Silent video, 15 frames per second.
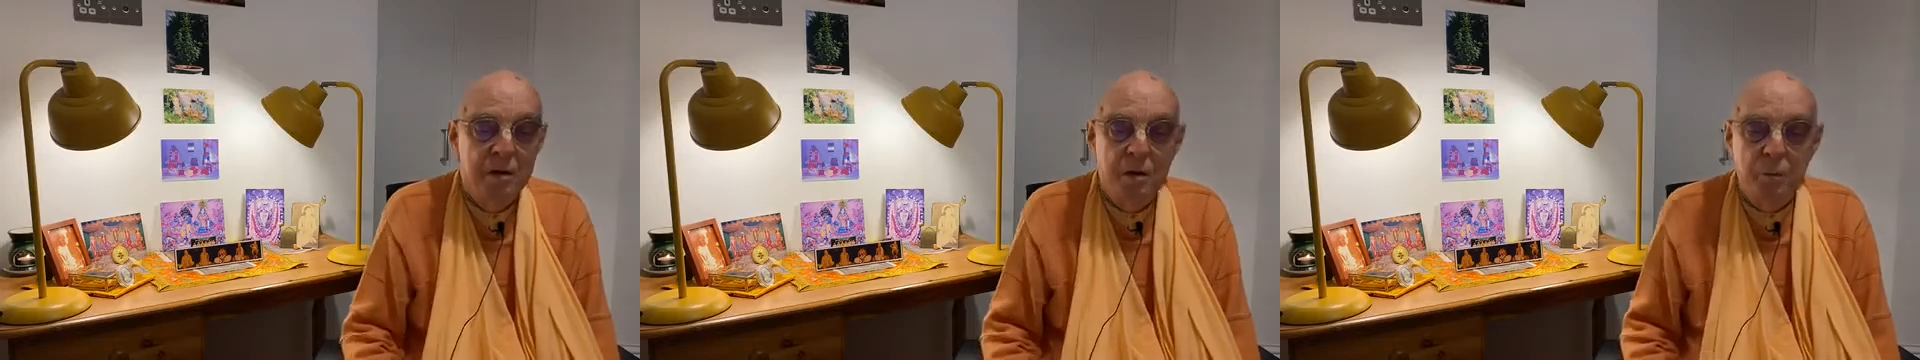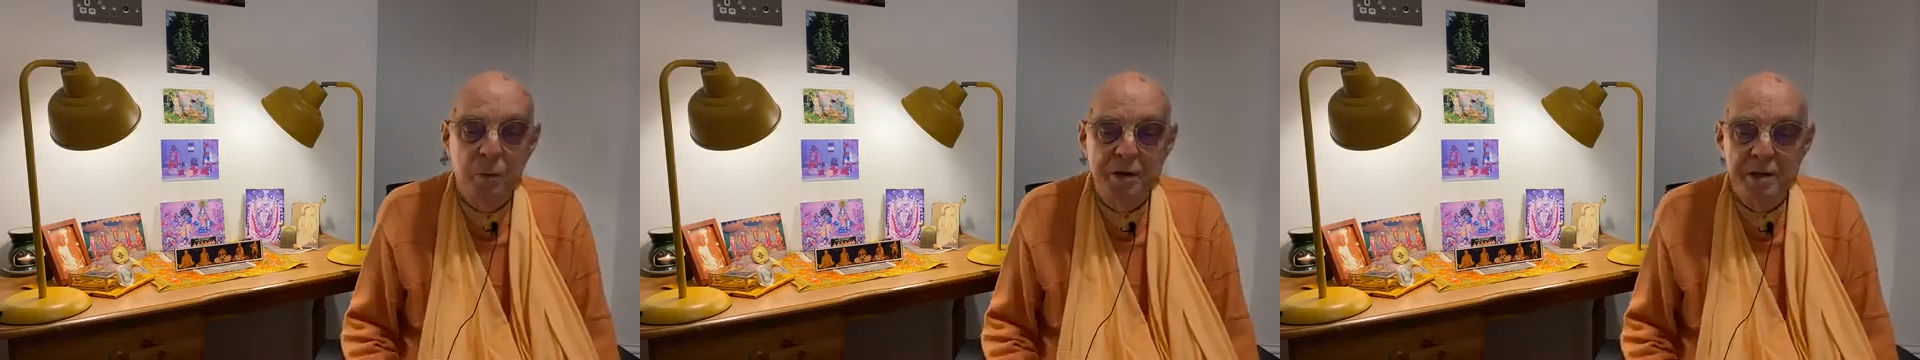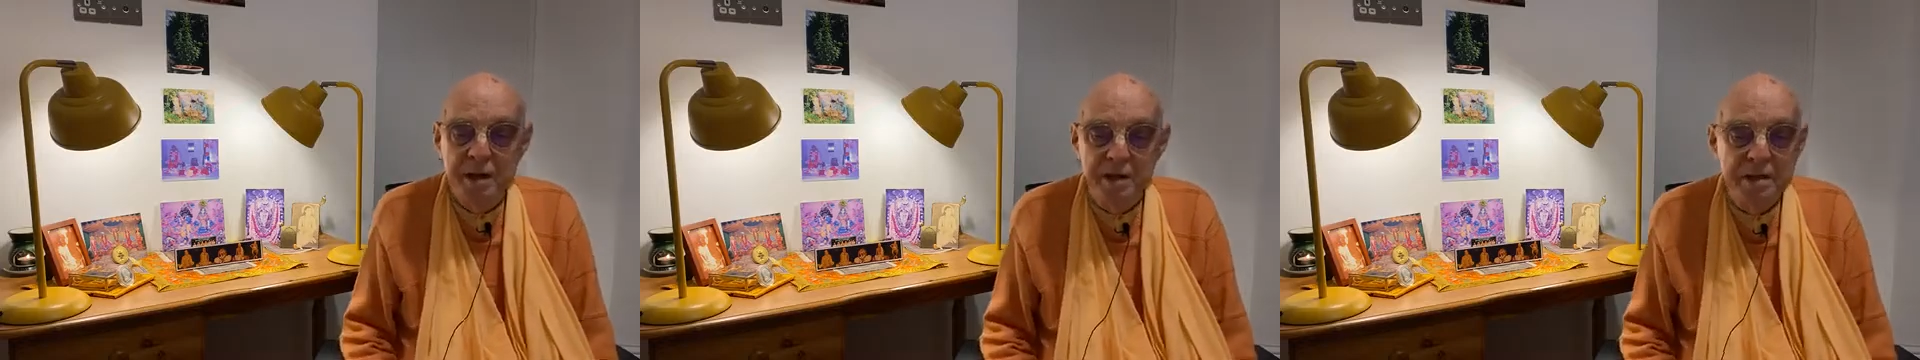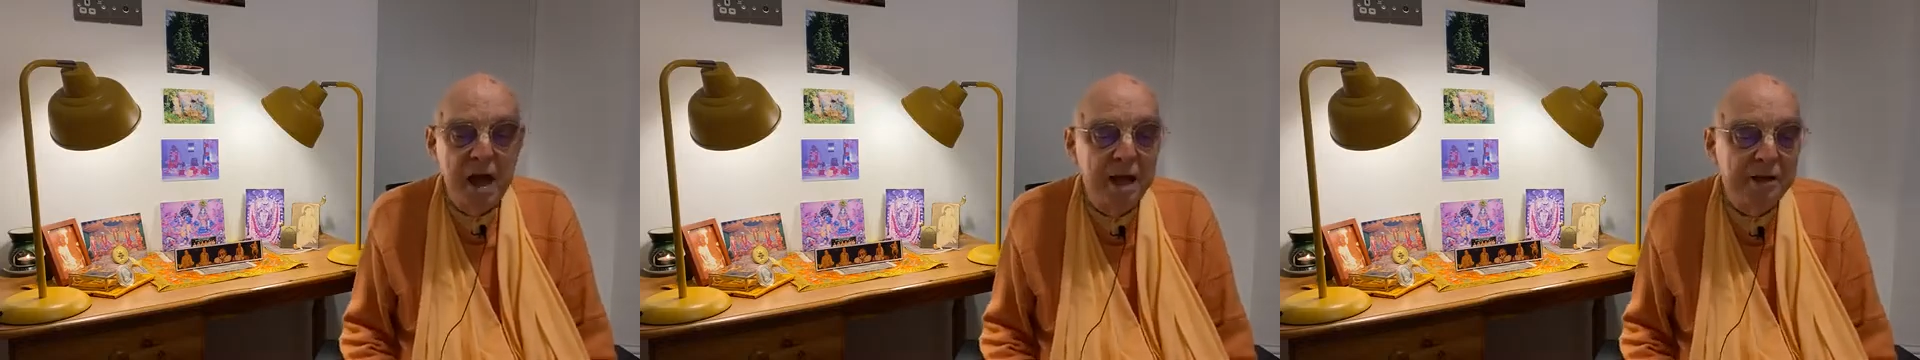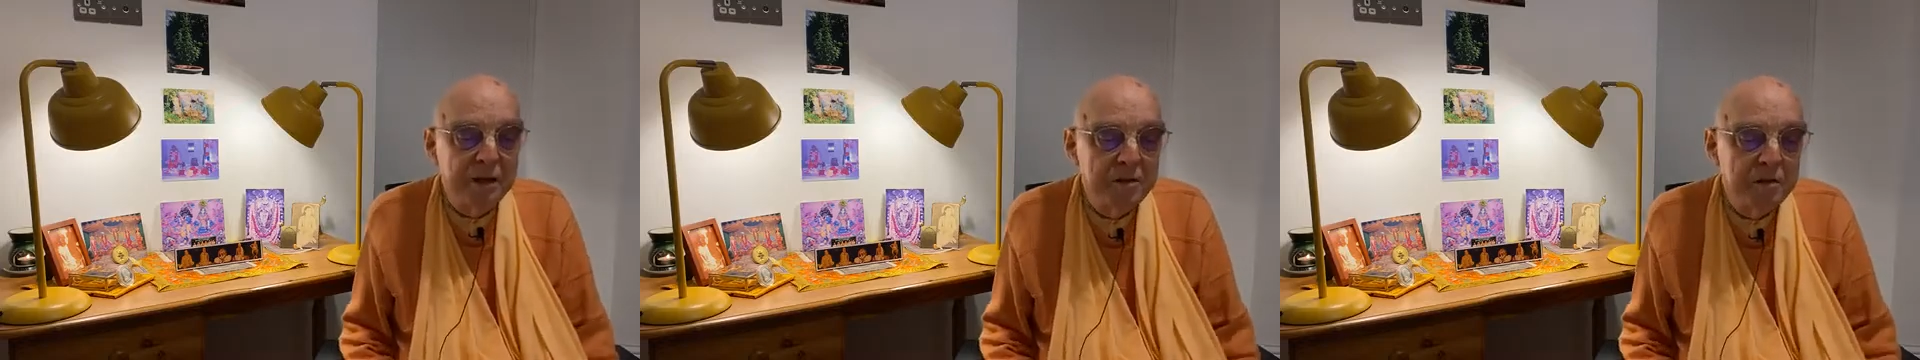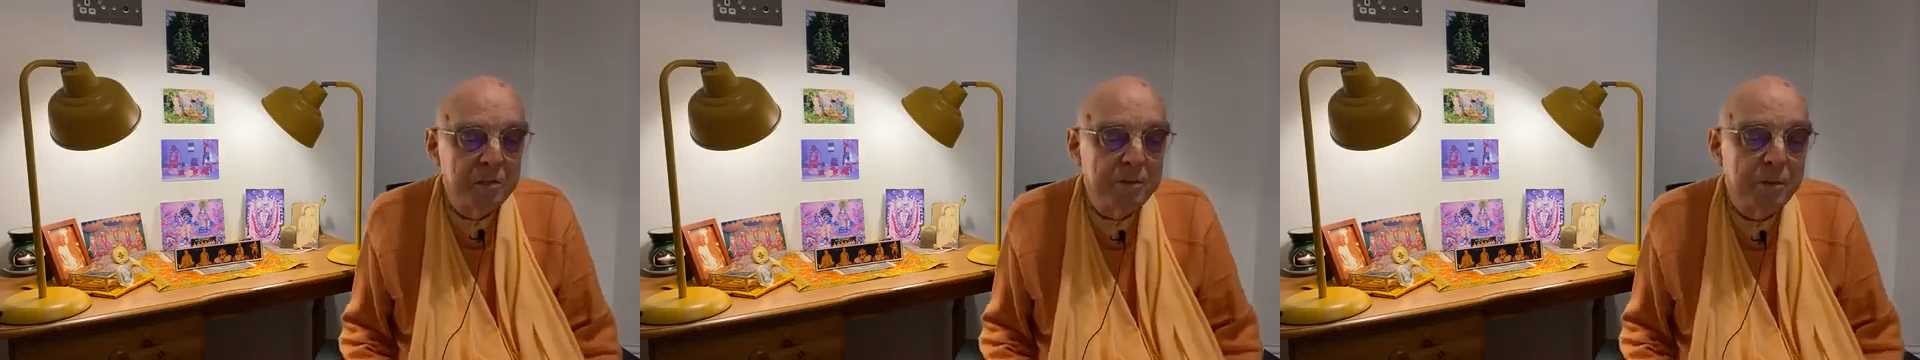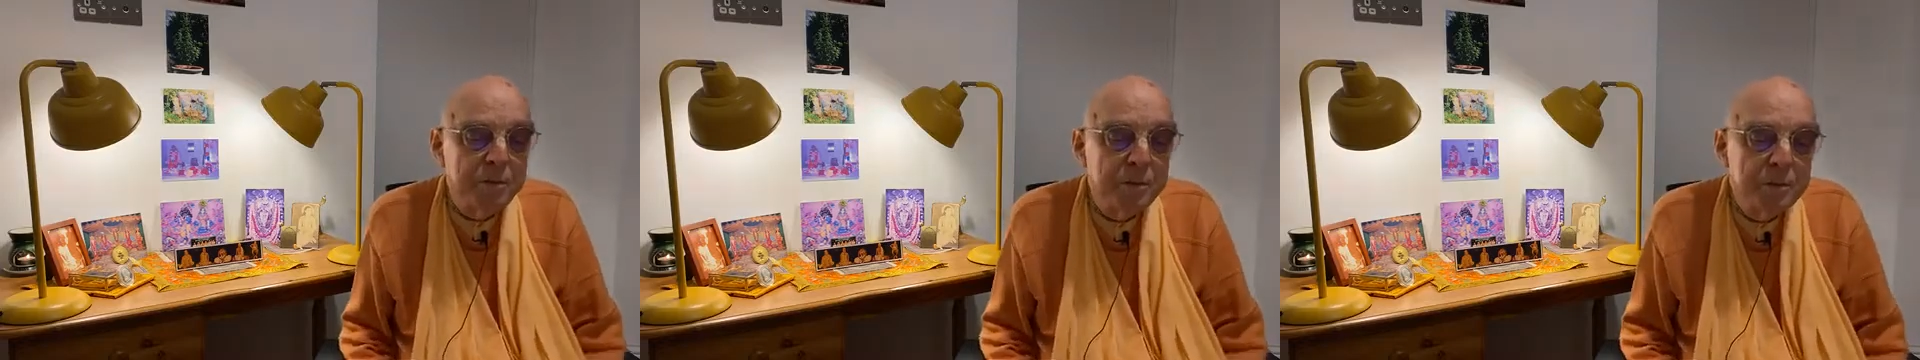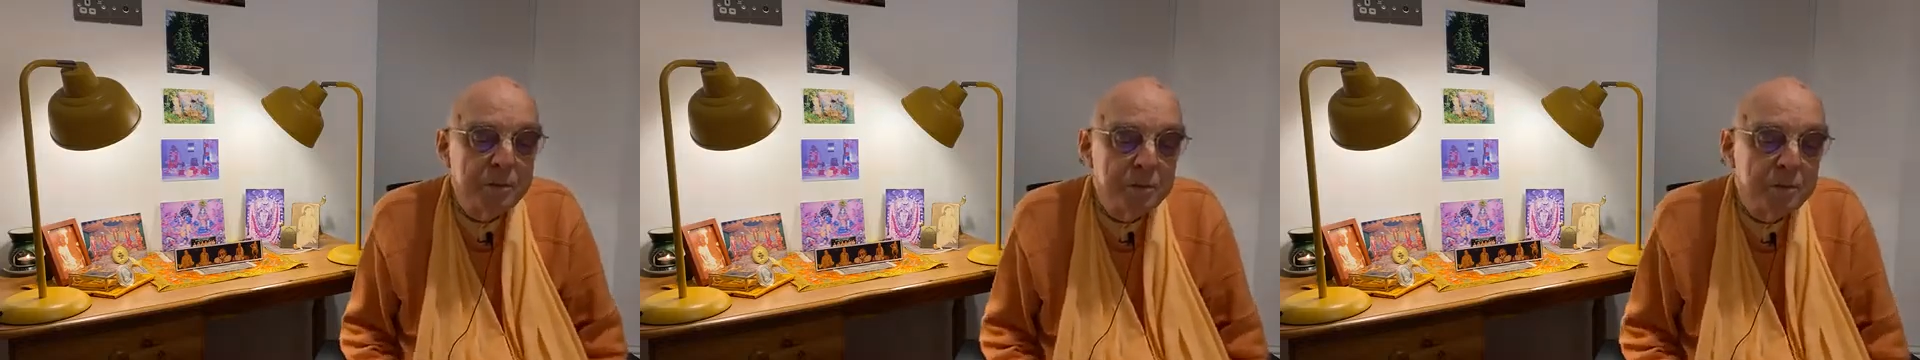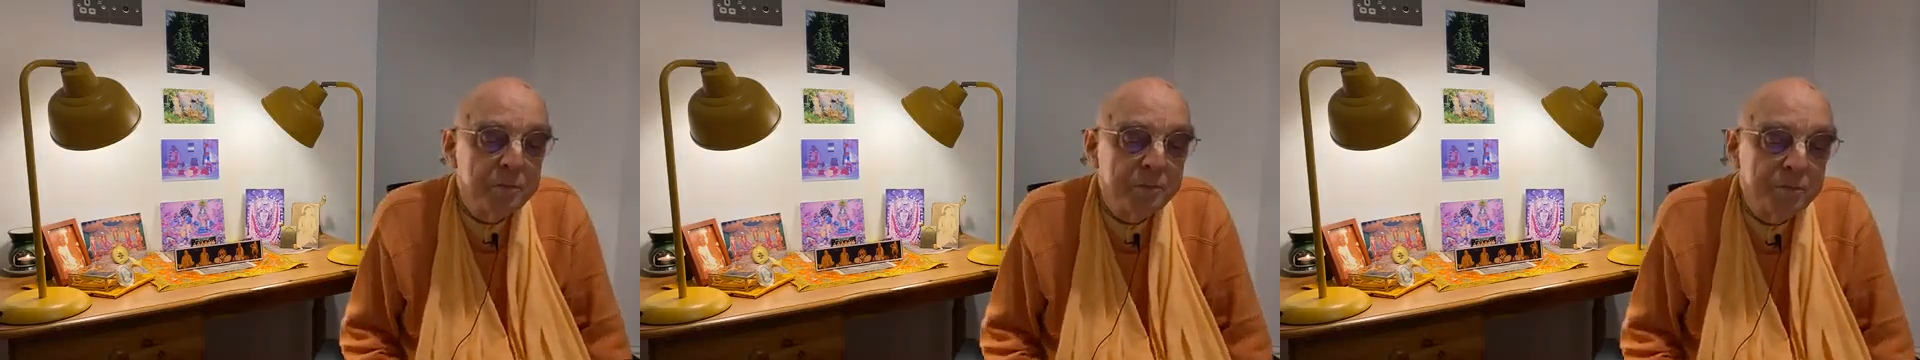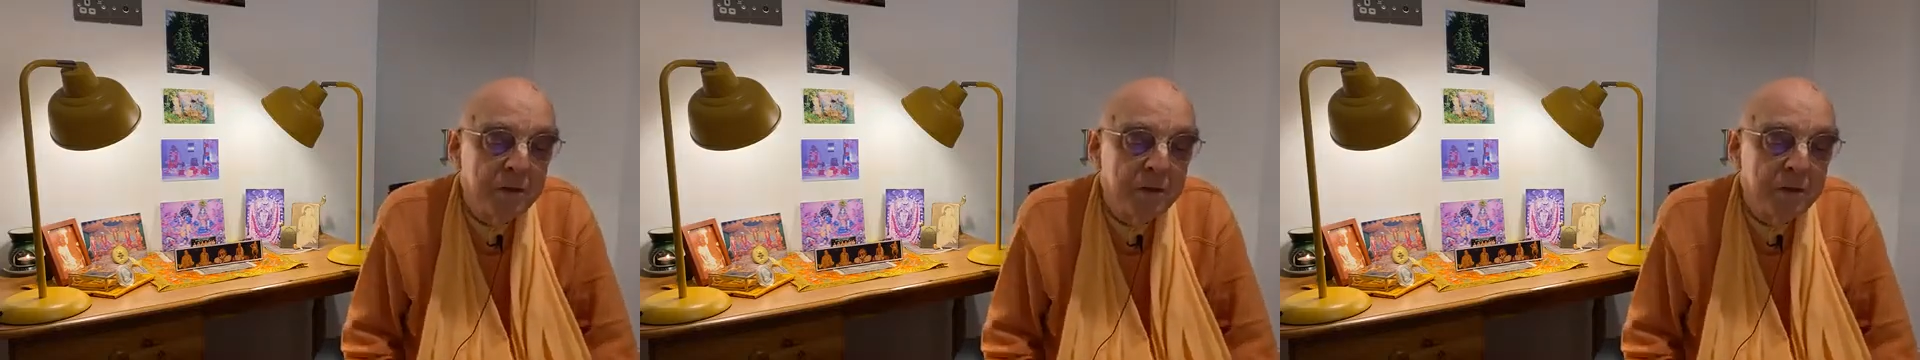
When Nityänanda Prabhu